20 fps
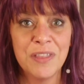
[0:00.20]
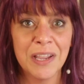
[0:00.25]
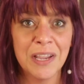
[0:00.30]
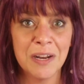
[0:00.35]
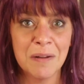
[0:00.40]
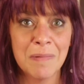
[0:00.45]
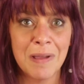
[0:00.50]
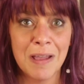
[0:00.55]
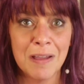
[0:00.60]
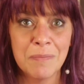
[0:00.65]

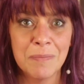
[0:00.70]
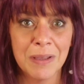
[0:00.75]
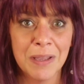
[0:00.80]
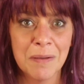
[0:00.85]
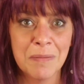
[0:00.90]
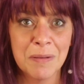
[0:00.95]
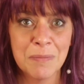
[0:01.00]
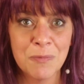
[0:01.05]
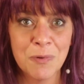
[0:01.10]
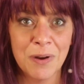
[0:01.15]
thinking about
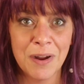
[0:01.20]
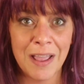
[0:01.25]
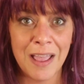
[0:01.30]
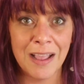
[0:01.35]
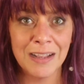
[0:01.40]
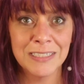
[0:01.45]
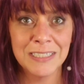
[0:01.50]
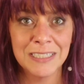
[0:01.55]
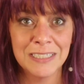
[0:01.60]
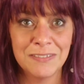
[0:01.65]
becoming more
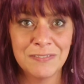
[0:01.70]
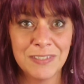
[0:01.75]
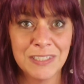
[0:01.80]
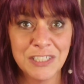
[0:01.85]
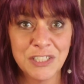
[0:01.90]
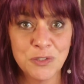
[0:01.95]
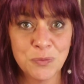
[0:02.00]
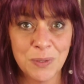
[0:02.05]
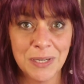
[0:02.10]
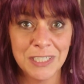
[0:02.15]
active
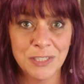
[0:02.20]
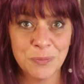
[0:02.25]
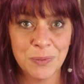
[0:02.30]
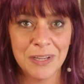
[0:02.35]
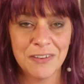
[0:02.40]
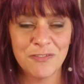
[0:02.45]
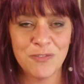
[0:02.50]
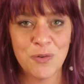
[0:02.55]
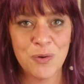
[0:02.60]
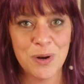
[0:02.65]
in twenty
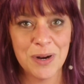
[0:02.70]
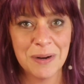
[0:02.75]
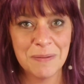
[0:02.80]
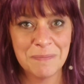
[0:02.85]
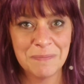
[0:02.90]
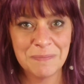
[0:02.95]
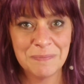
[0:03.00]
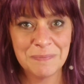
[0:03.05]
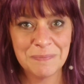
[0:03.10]
twenty-four?